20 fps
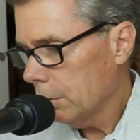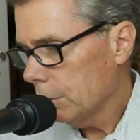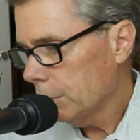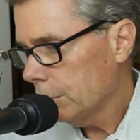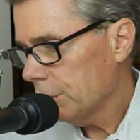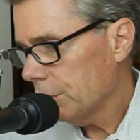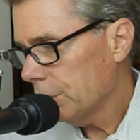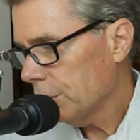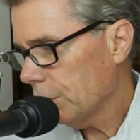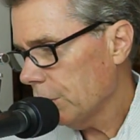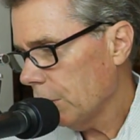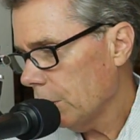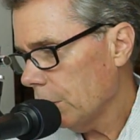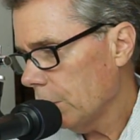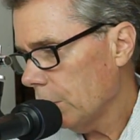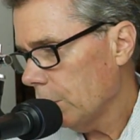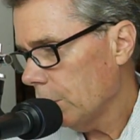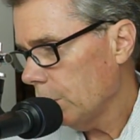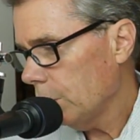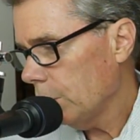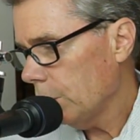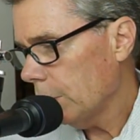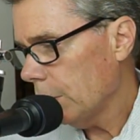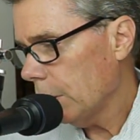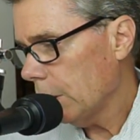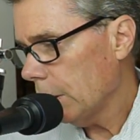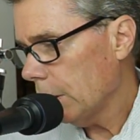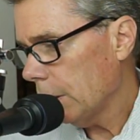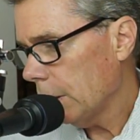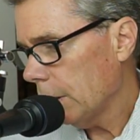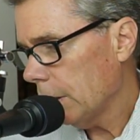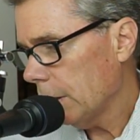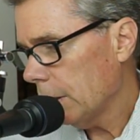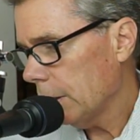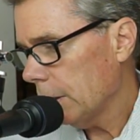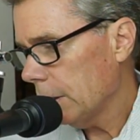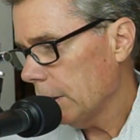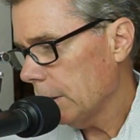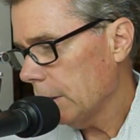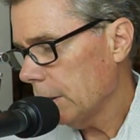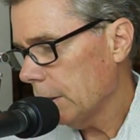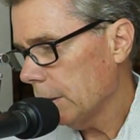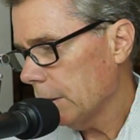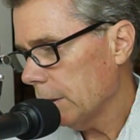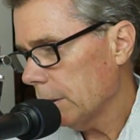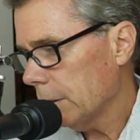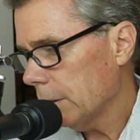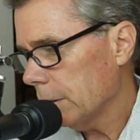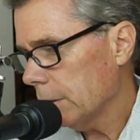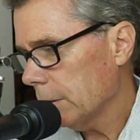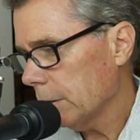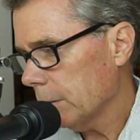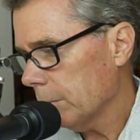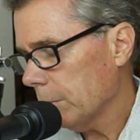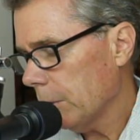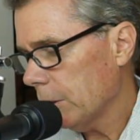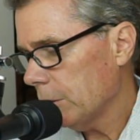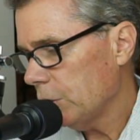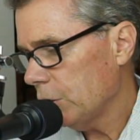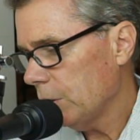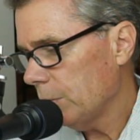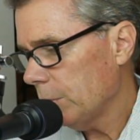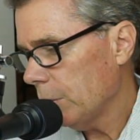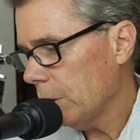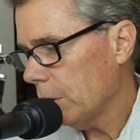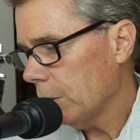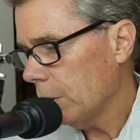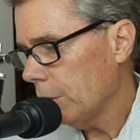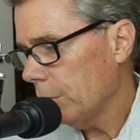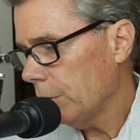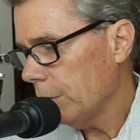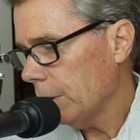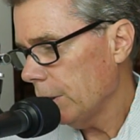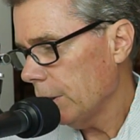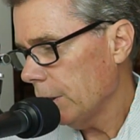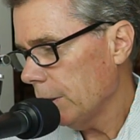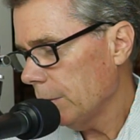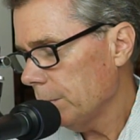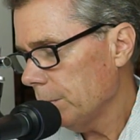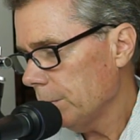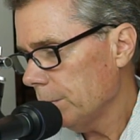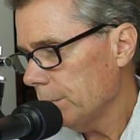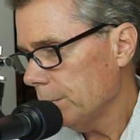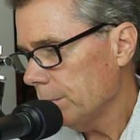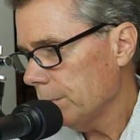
so, uh, get my Gmail loading in.